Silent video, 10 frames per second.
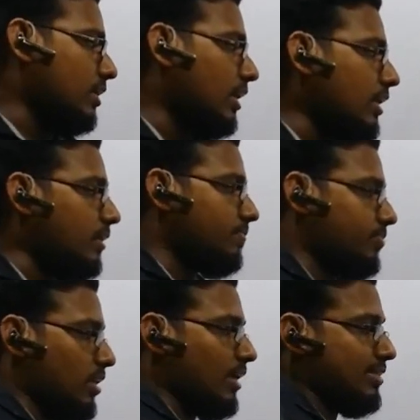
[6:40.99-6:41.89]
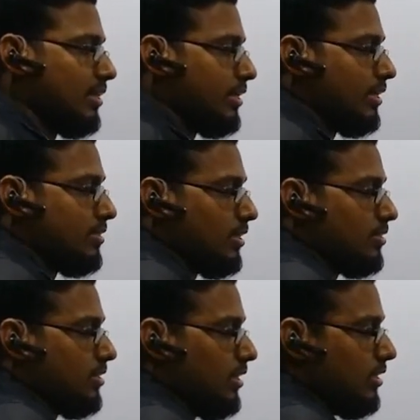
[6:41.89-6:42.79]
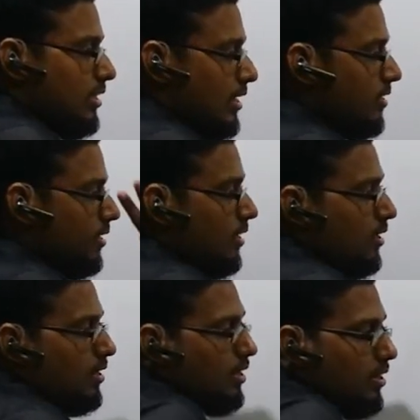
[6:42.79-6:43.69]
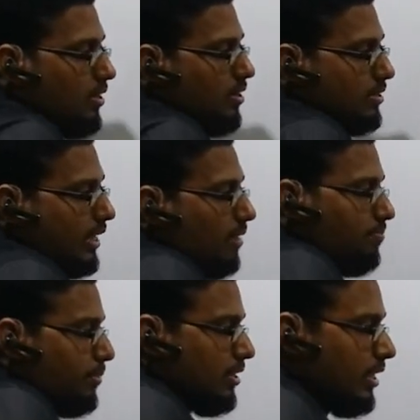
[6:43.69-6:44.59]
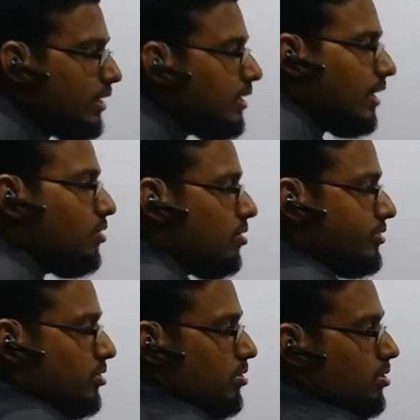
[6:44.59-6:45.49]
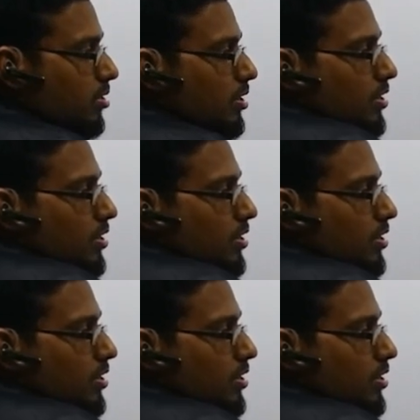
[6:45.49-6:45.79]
any accelerations in the time period. And also